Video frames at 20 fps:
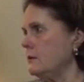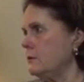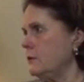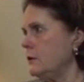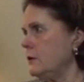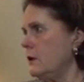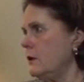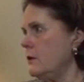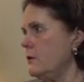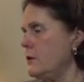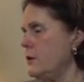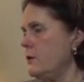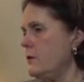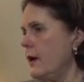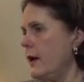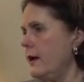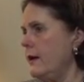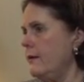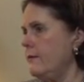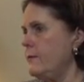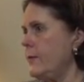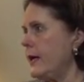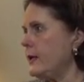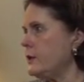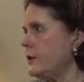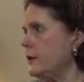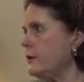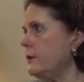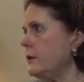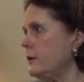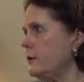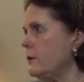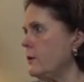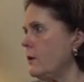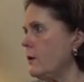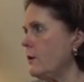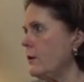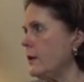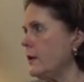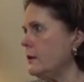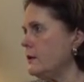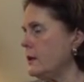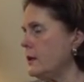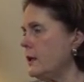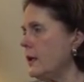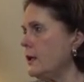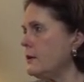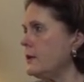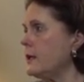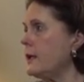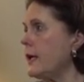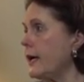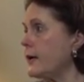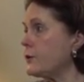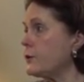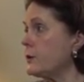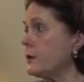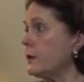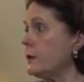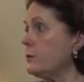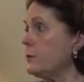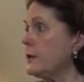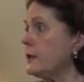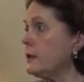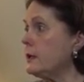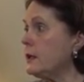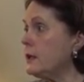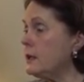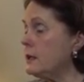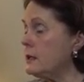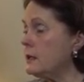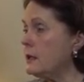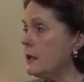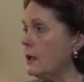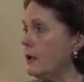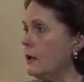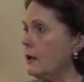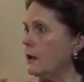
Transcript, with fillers: So okay. you have bacteria growing in the gut that actually release